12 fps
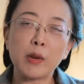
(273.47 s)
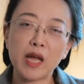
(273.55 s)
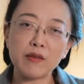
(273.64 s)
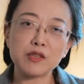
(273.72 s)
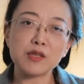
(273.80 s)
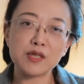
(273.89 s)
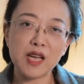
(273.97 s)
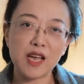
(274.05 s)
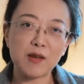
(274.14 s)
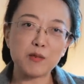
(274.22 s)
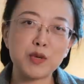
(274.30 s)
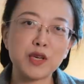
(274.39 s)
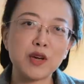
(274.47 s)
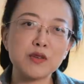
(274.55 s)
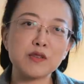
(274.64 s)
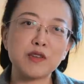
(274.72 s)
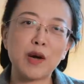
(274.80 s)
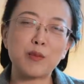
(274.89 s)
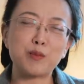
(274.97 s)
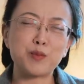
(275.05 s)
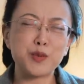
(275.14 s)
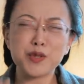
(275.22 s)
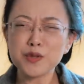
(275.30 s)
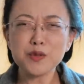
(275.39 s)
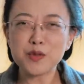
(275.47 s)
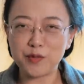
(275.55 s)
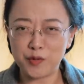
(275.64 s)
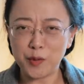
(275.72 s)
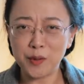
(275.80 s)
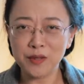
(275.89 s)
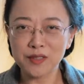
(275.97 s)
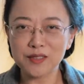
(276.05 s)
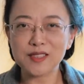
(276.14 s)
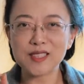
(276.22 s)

But I have to say, because of how beautiful